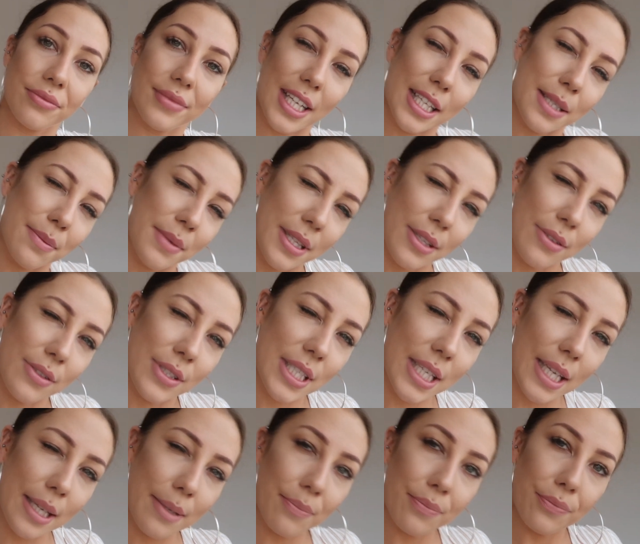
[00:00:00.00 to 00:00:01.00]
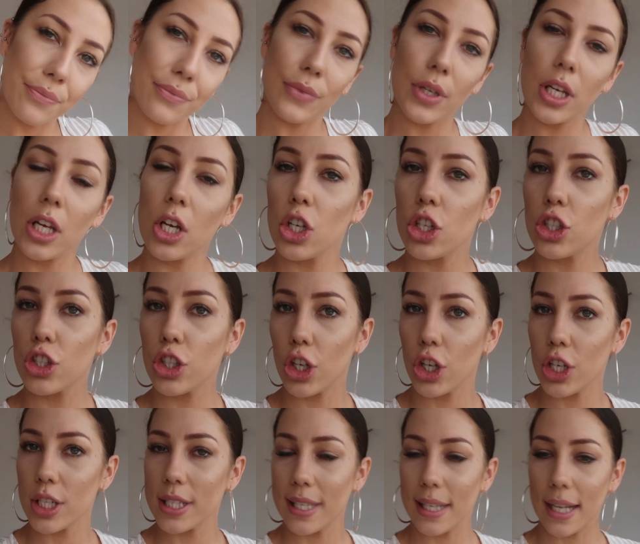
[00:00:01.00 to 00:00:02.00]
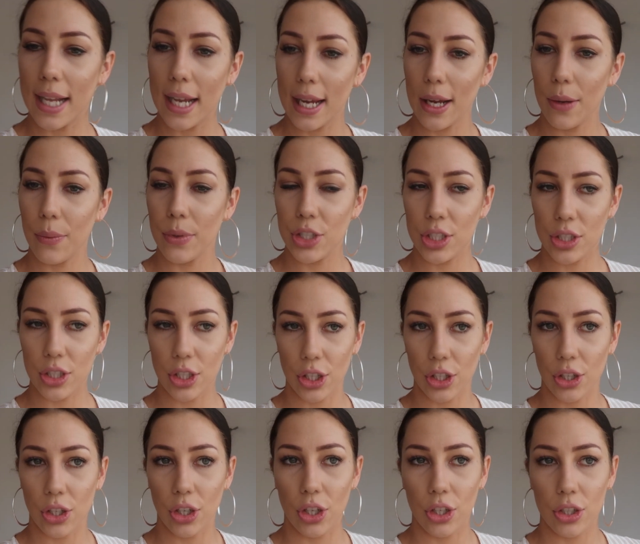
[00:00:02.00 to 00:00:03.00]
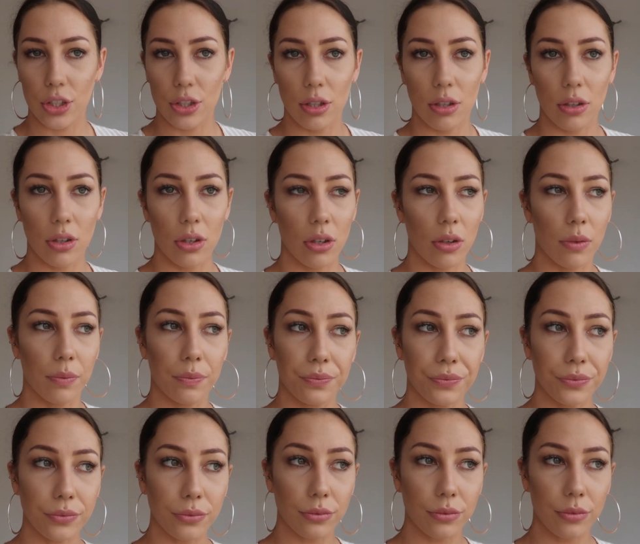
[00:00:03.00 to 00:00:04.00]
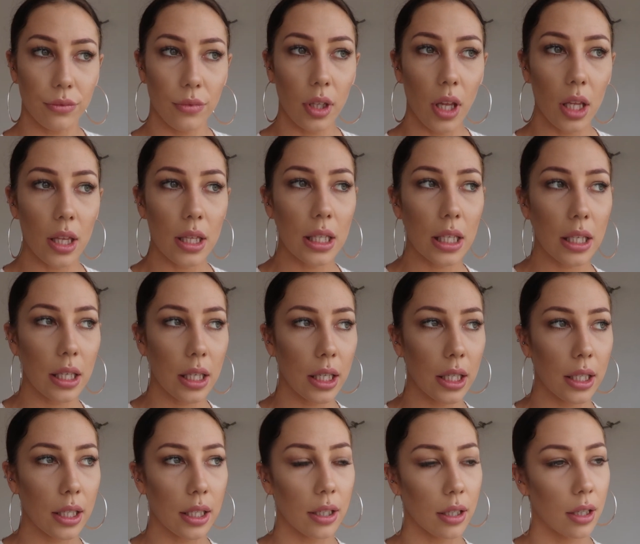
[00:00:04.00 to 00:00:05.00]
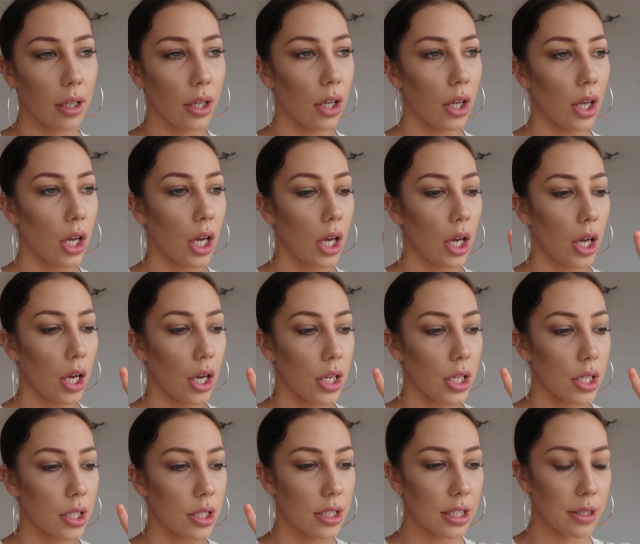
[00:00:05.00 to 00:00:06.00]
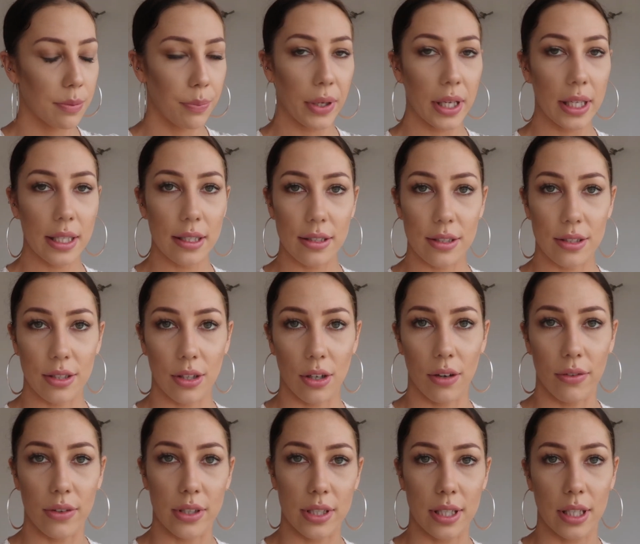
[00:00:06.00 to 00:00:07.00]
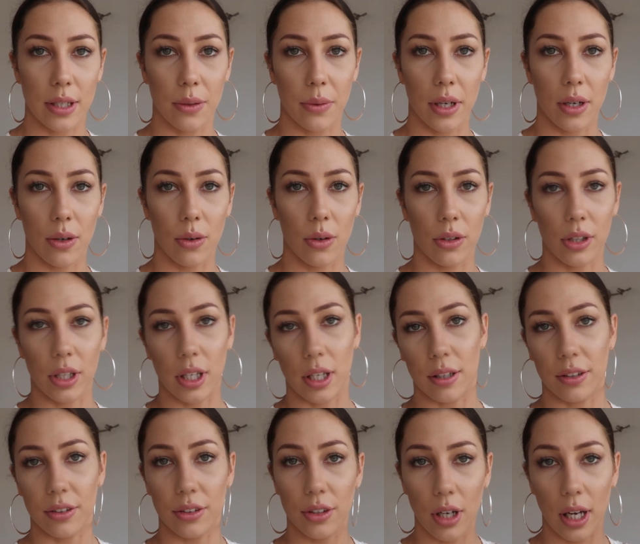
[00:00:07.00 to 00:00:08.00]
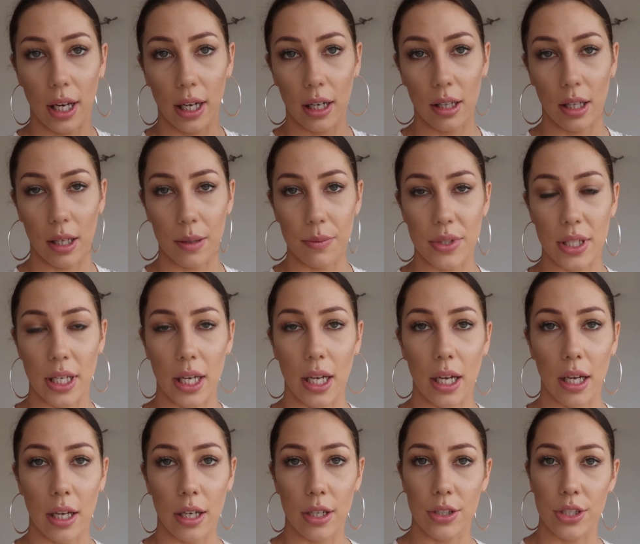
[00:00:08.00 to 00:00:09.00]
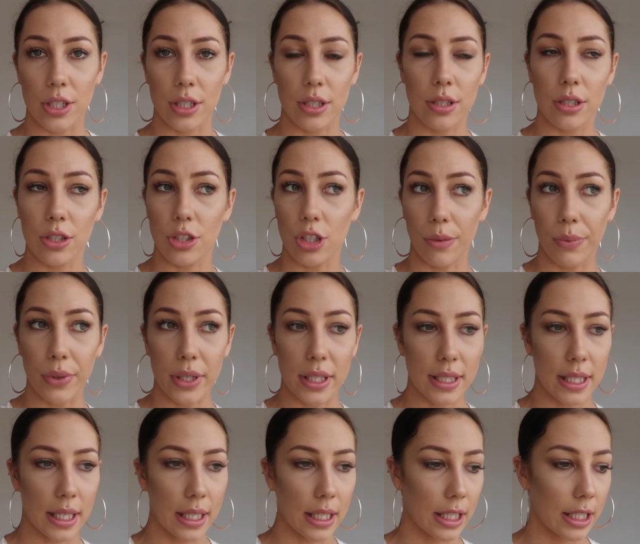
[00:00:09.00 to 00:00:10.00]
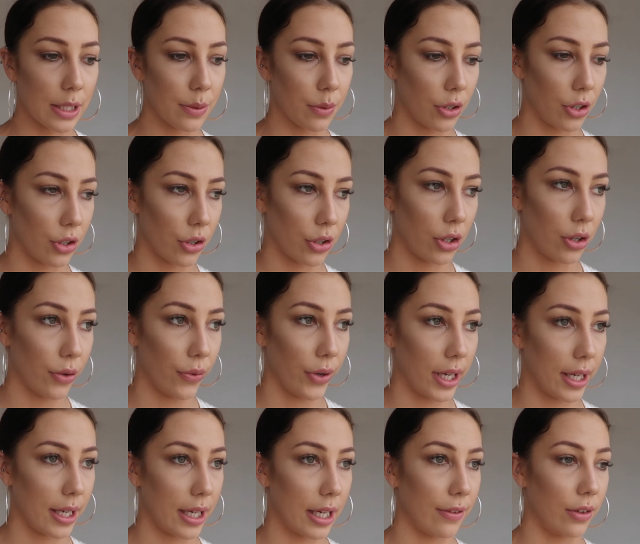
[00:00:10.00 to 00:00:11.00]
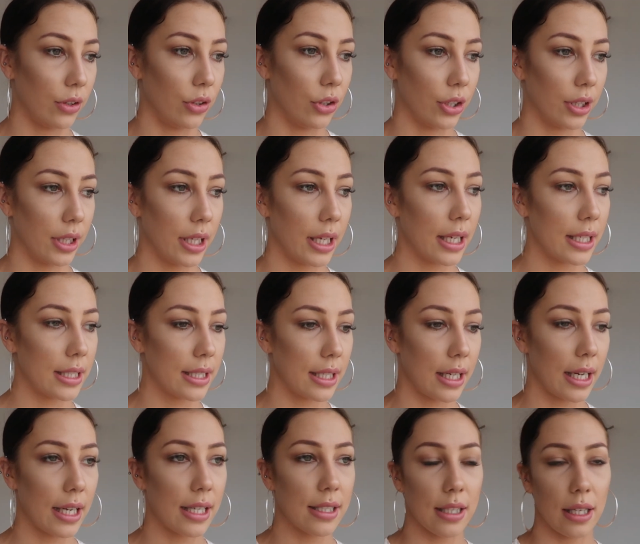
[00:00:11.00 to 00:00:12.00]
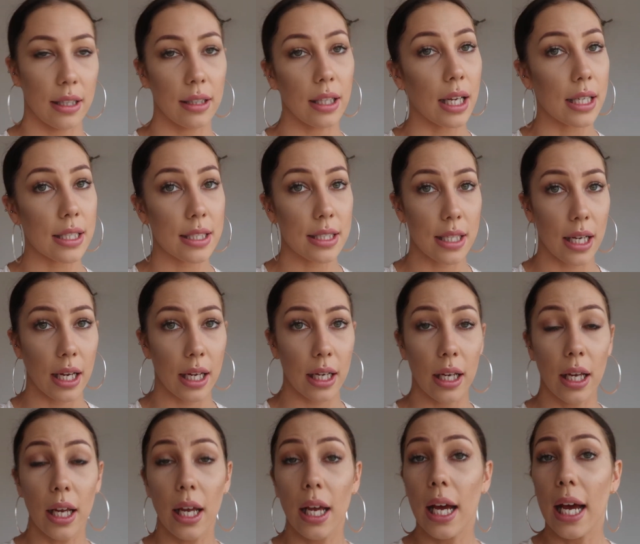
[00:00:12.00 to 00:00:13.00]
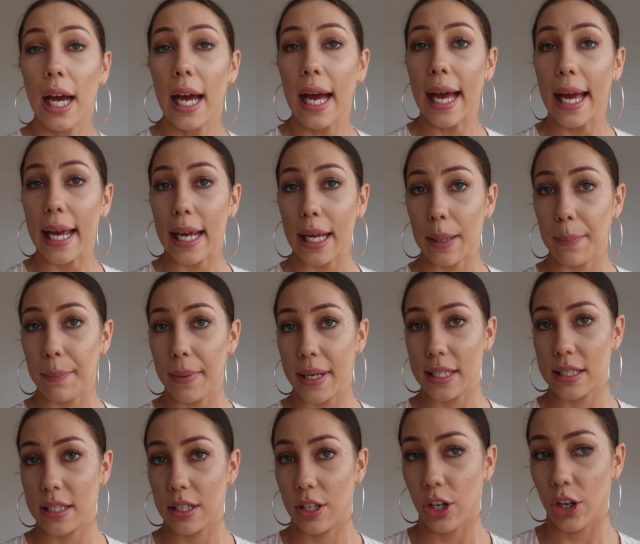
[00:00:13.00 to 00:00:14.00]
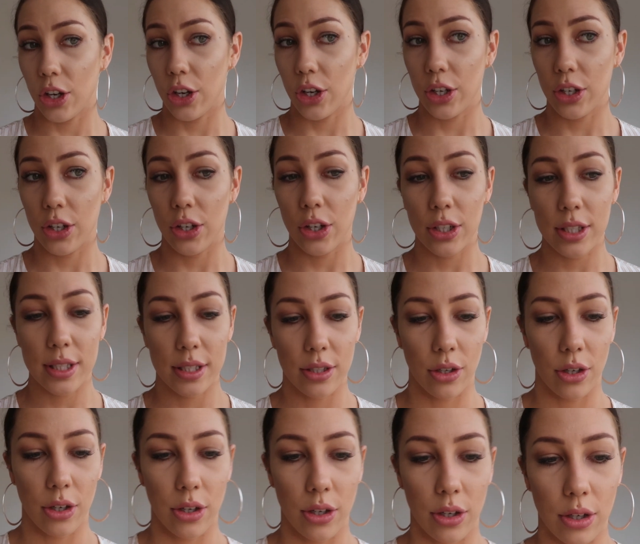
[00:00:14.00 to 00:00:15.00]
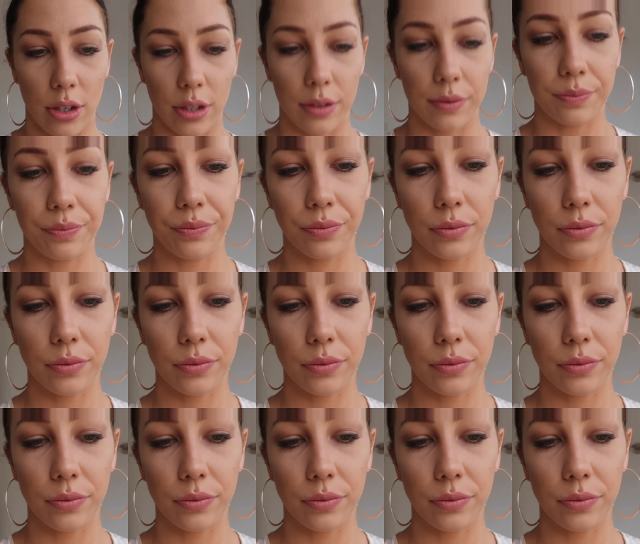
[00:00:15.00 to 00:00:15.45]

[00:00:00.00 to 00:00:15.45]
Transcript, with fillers: that's my little tip. So today we're just gonna go to the Spit, so obviously where all the nightclubs are, just shopping centers, we're gonna go around, have a look there. Today's our last day in Mexico, so